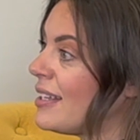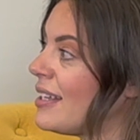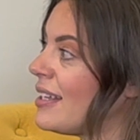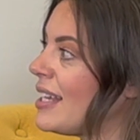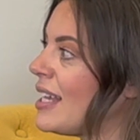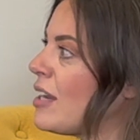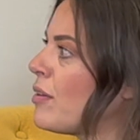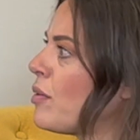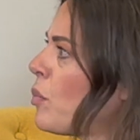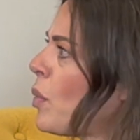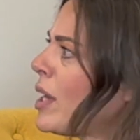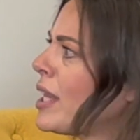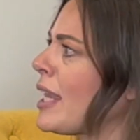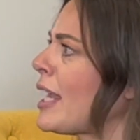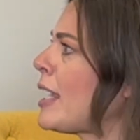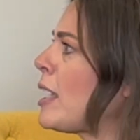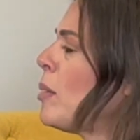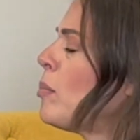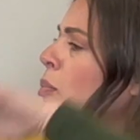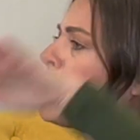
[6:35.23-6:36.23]
it went
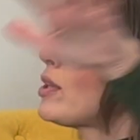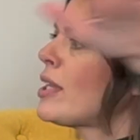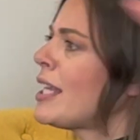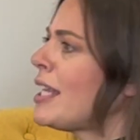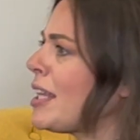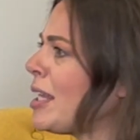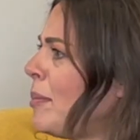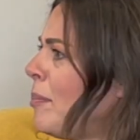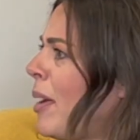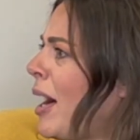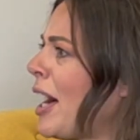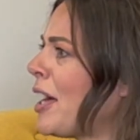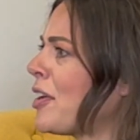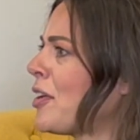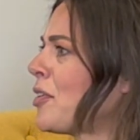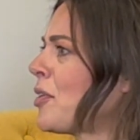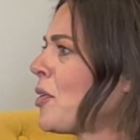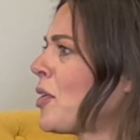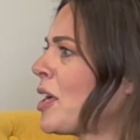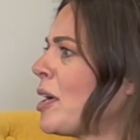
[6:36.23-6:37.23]
like completely
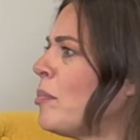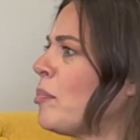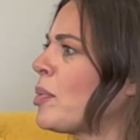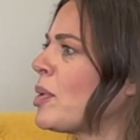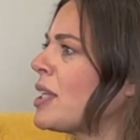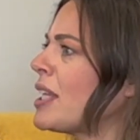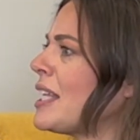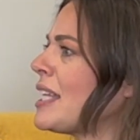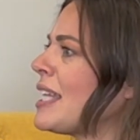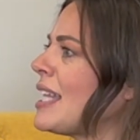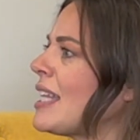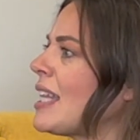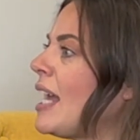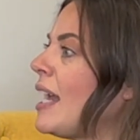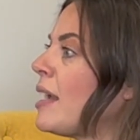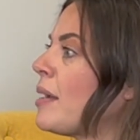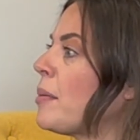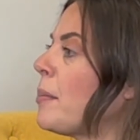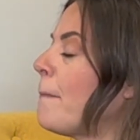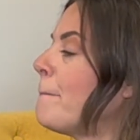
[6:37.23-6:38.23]
modern or completely
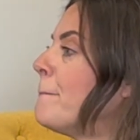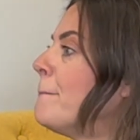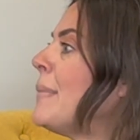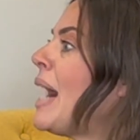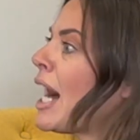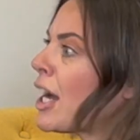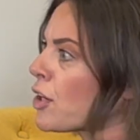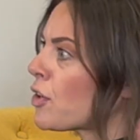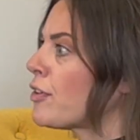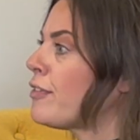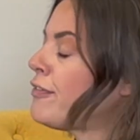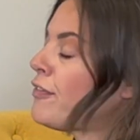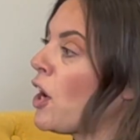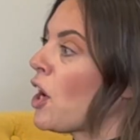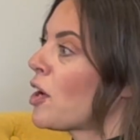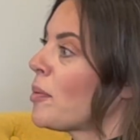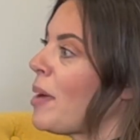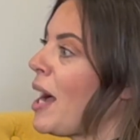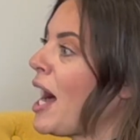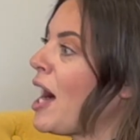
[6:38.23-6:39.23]
like modern
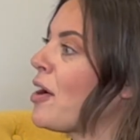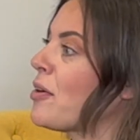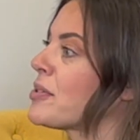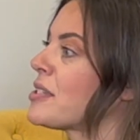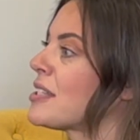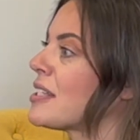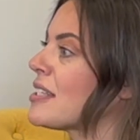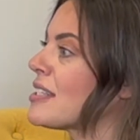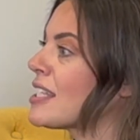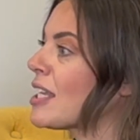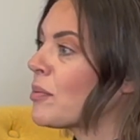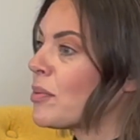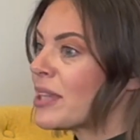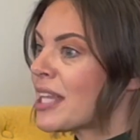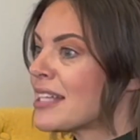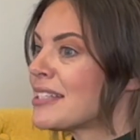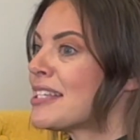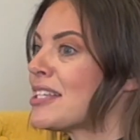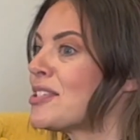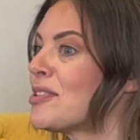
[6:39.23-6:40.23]
farmhouse, and it's like, well,
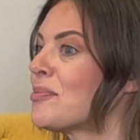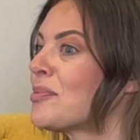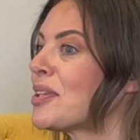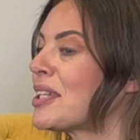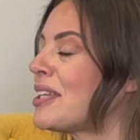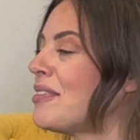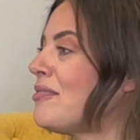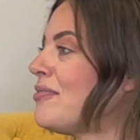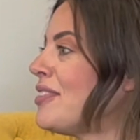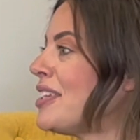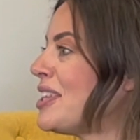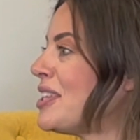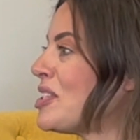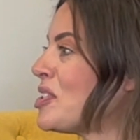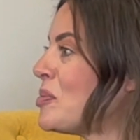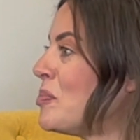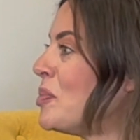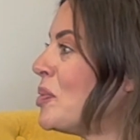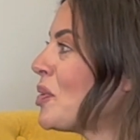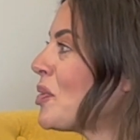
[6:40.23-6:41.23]
that doesn't really fit
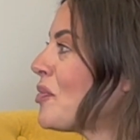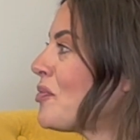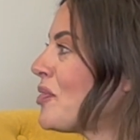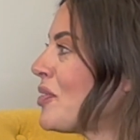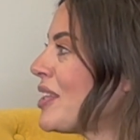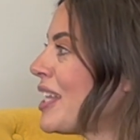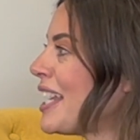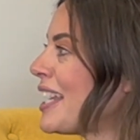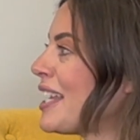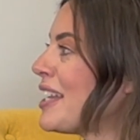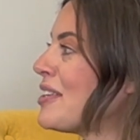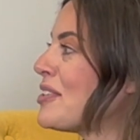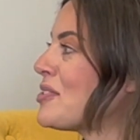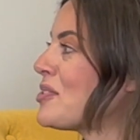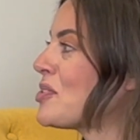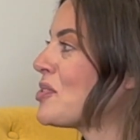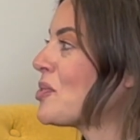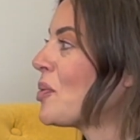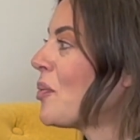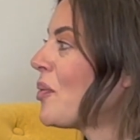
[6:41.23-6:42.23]
this beautiful like
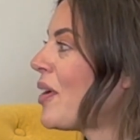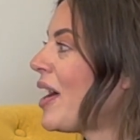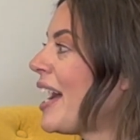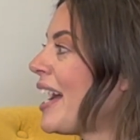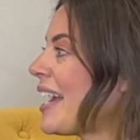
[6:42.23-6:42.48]
historic.